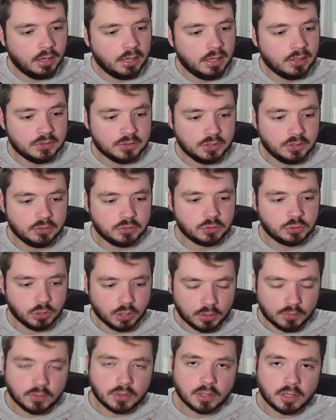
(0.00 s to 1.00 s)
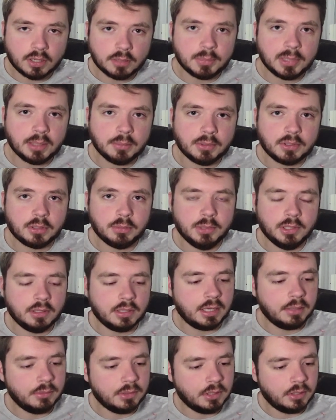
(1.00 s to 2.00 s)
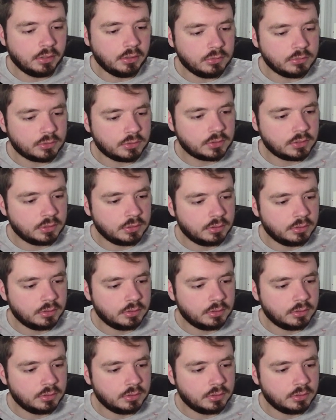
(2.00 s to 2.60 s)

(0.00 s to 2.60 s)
Is the server going to be able to communicate with the host?